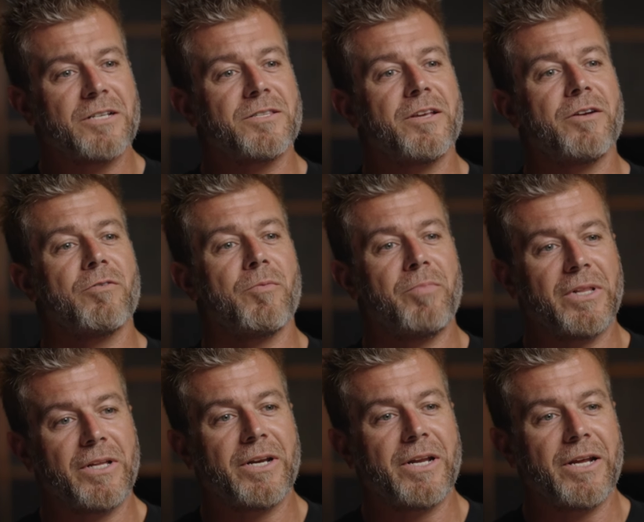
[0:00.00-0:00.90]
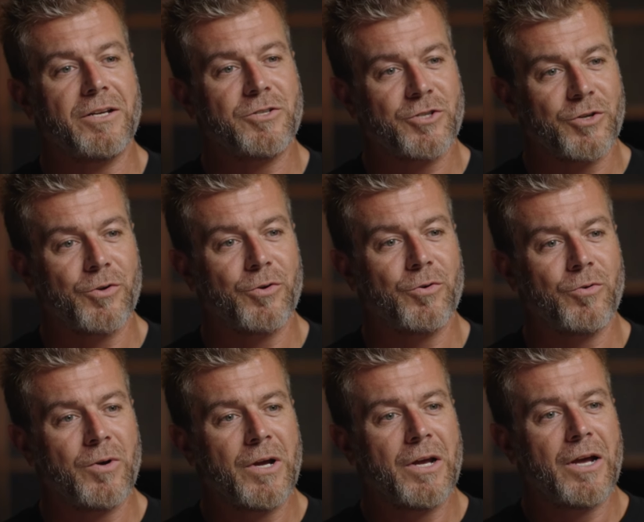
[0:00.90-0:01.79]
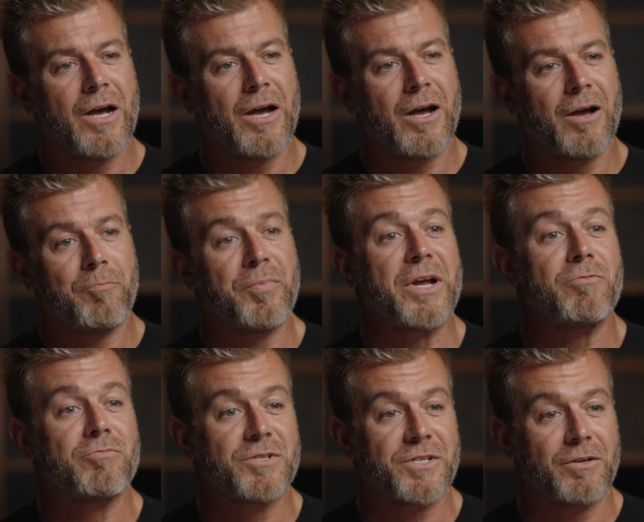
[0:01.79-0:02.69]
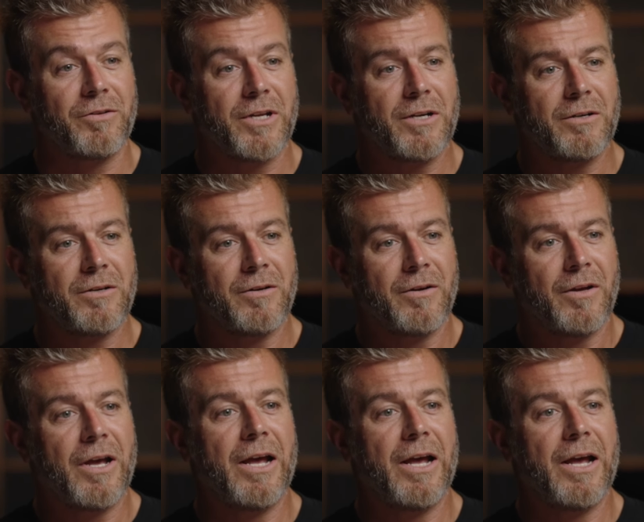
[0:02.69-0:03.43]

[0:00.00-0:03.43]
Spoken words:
Is their ability to be resilient,